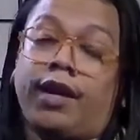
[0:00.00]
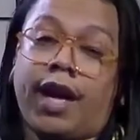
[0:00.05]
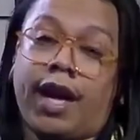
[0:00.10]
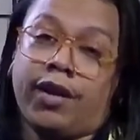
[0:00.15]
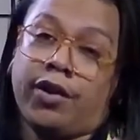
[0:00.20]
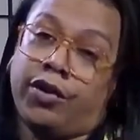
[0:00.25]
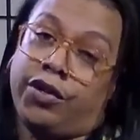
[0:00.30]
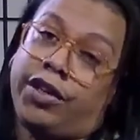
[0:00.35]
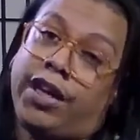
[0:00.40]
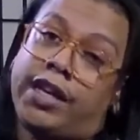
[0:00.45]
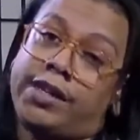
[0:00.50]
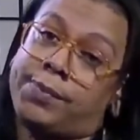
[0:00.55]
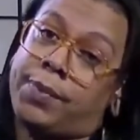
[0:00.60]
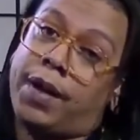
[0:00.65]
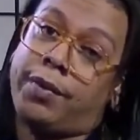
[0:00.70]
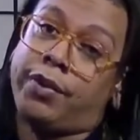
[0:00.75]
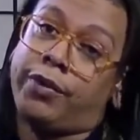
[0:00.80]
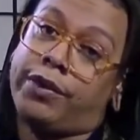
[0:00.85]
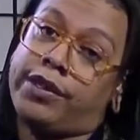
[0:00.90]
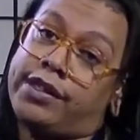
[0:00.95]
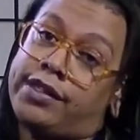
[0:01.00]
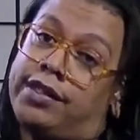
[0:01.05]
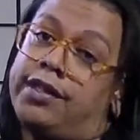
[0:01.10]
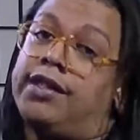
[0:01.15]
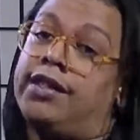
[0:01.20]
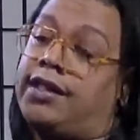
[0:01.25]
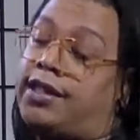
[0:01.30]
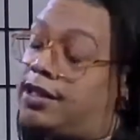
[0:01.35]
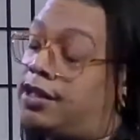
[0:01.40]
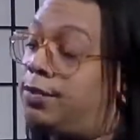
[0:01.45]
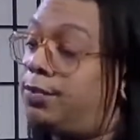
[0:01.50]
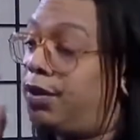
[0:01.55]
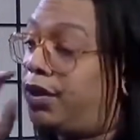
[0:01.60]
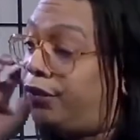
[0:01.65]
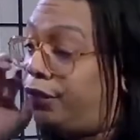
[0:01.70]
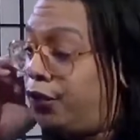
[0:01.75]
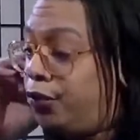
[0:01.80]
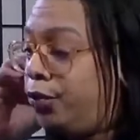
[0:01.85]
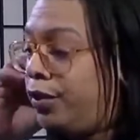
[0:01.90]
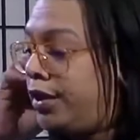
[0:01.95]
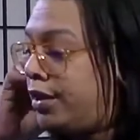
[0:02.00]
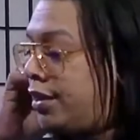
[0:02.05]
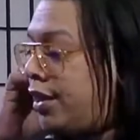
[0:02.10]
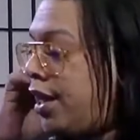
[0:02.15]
I know you guys probably already seen it because it's been a few weeks